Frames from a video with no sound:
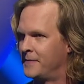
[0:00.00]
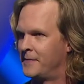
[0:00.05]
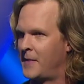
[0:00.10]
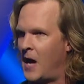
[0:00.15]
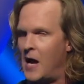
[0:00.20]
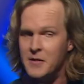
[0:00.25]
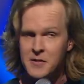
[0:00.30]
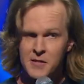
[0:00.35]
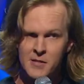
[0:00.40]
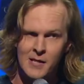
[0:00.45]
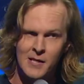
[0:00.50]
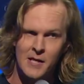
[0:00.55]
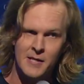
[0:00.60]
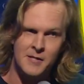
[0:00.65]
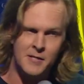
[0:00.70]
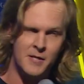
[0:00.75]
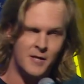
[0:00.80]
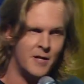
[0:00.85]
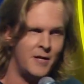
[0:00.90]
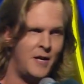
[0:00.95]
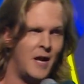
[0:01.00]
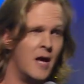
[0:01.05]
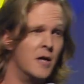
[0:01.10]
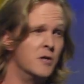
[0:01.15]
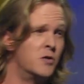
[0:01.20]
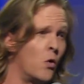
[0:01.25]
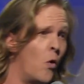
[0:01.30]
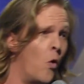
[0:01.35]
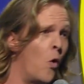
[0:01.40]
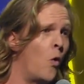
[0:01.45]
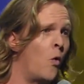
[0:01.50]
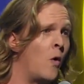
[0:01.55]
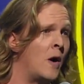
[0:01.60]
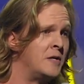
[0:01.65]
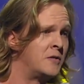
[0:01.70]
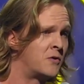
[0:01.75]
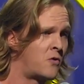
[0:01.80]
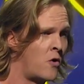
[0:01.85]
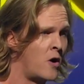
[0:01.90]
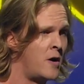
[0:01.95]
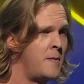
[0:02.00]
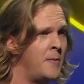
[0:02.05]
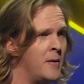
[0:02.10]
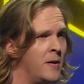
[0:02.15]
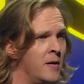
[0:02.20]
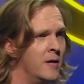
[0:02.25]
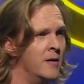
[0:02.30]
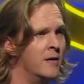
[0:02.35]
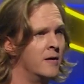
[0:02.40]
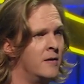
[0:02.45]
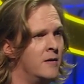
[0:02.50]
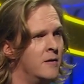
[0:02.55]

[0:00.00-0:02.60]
Unsolicited is always creepy.